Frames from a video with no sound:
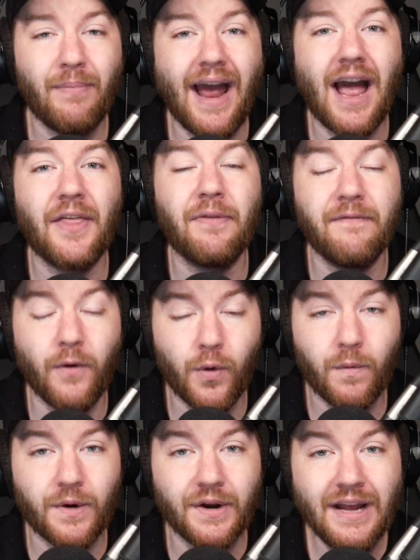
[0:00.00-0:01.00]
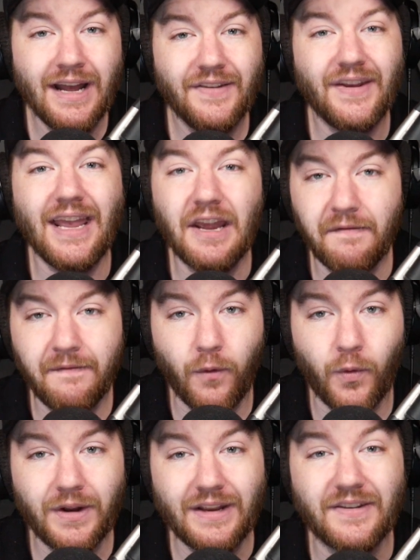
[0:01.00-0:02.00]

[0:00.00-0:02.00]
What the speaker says: path forward to hit 40,